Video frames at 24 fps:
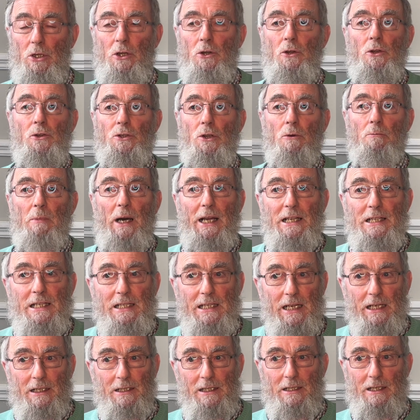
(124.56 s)
So my
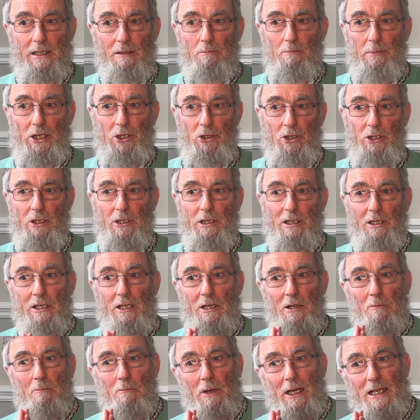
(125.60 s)
6th admission,
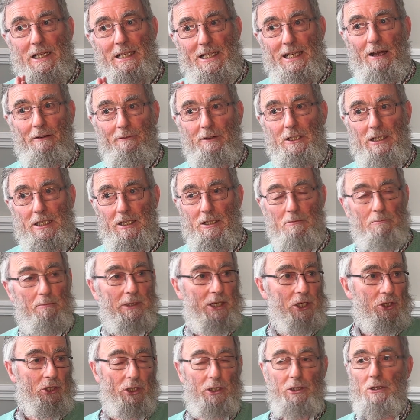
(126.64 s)
my 7th
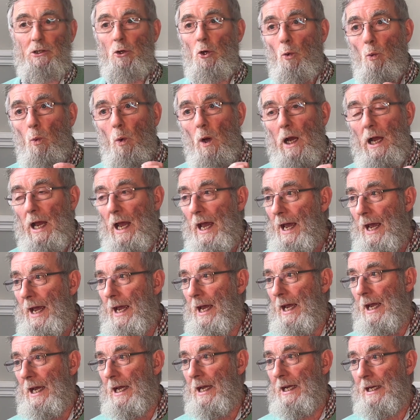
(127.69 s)
admission
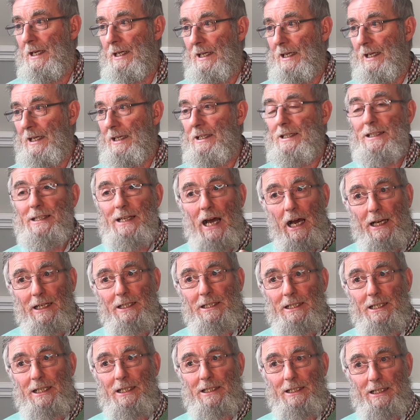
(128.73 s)
in
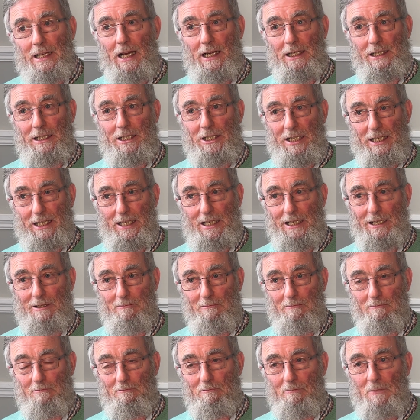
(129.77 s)
1990,
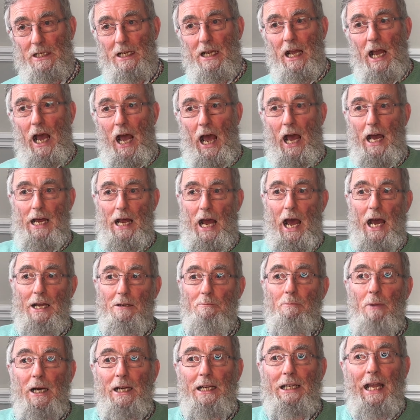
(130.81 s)
and
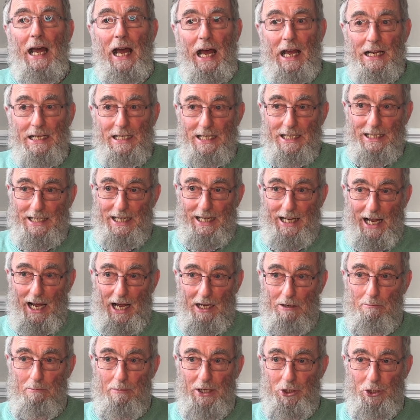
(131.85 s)
my last
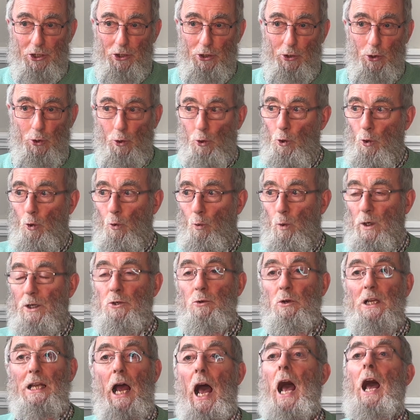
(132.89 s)
admission, which
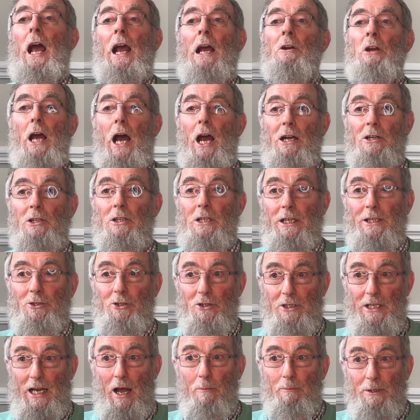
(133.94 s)
actually
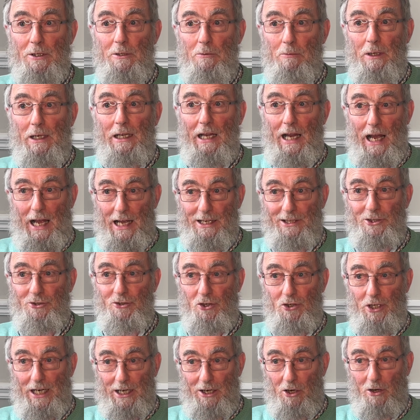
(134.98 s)
just happened to be last
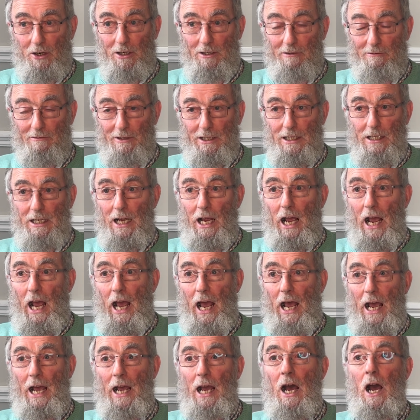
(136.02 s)
year,
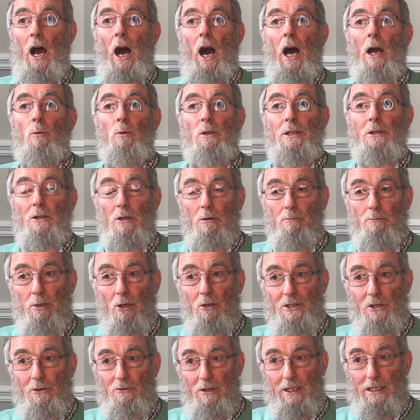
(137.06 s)
I was
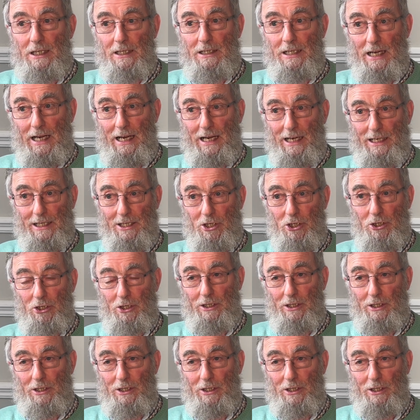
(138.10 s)
compulsory detained.